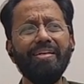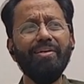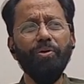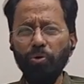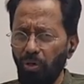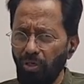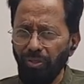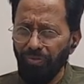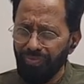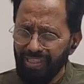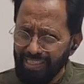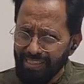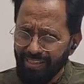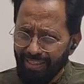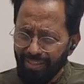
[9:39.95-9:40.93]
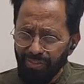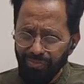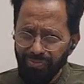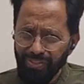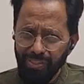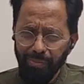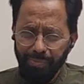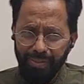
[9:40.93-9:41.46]
A lot of these kind of
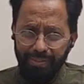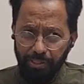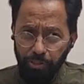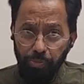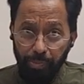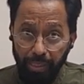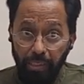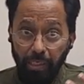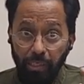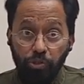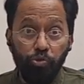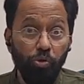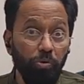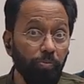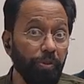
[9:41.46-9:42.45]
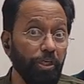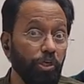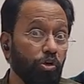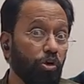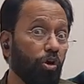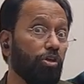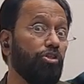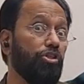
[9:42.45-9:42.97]
cinema that's making us all very
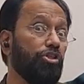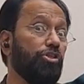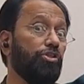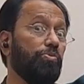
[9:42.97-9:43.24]
conscious,